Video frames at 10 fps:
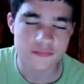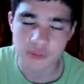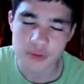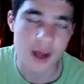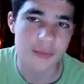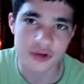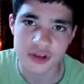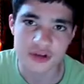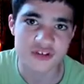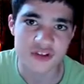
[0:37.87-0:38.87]

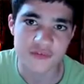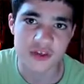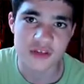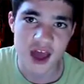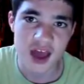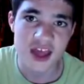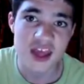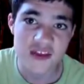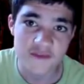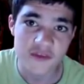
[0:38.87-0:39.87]
property or stuff like that
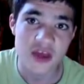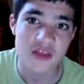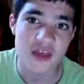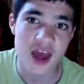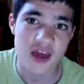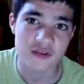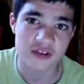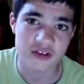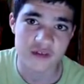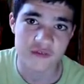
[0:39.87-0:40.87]
if they have the
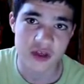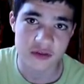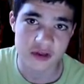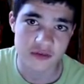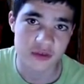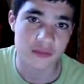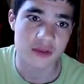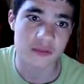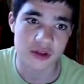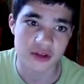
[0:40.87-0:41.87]
stuff that gives them
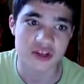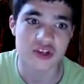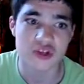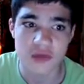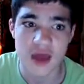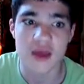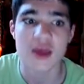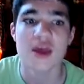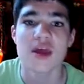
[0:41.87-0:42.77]
the ability to do that.